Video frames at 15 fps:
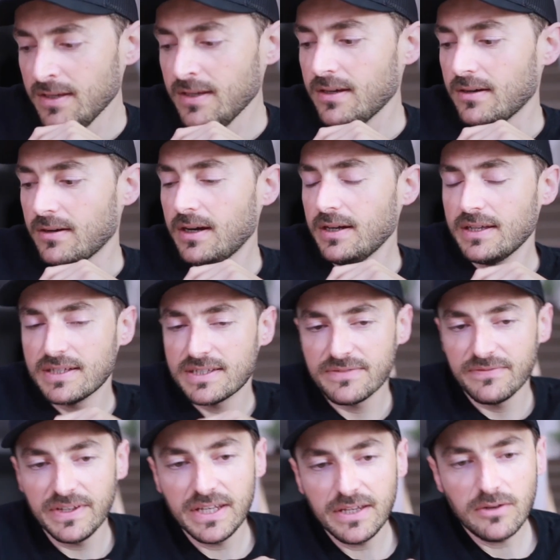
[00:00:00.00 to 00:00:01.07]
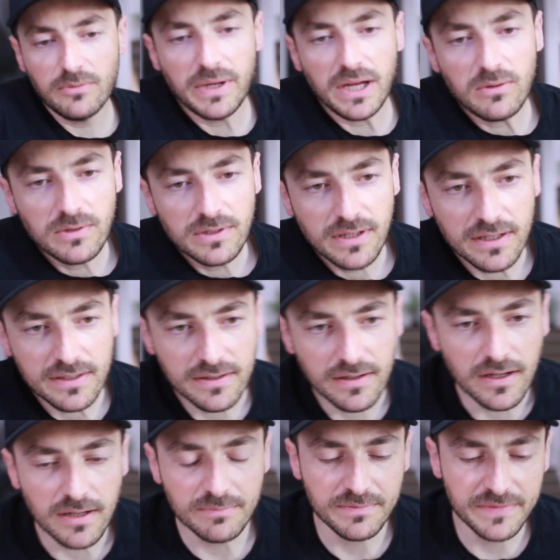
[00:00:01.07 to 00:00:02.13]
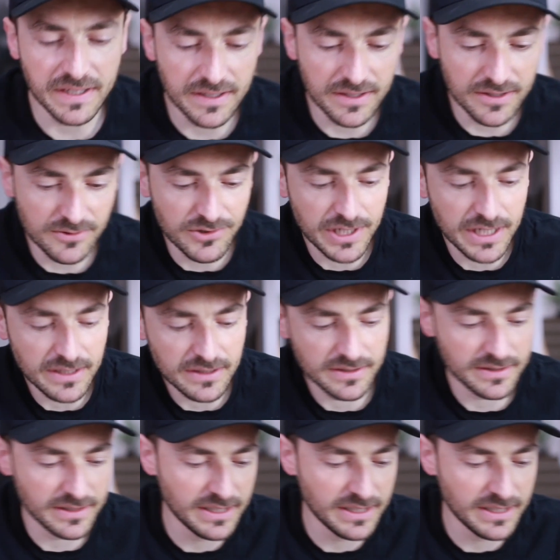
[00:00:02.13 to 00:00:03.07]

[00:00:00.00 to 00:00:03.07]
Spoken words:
All right, that's videopower.com. Thank you, Jake.